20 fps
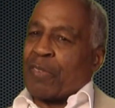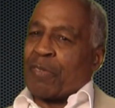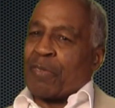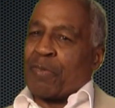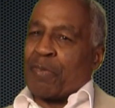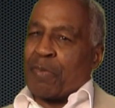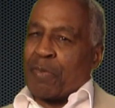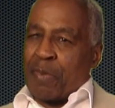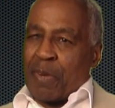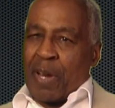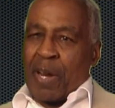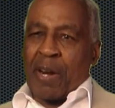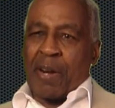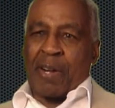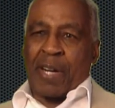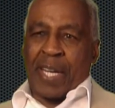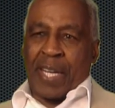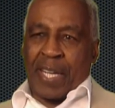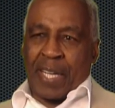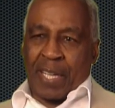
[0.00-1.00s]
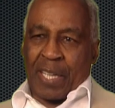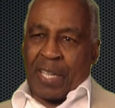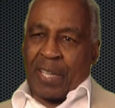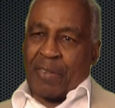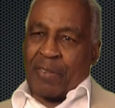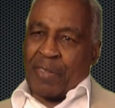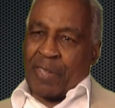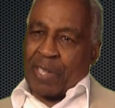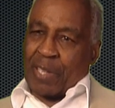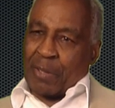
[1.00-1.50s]
very
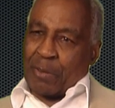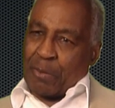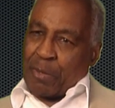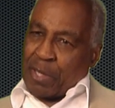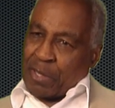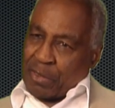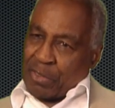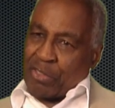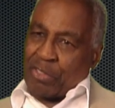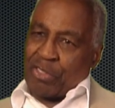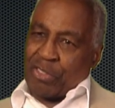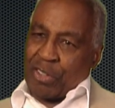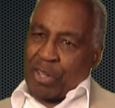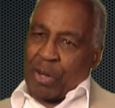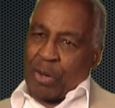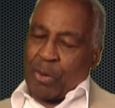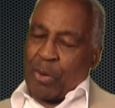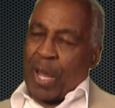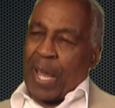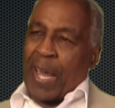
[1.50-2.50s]
cleverly written show,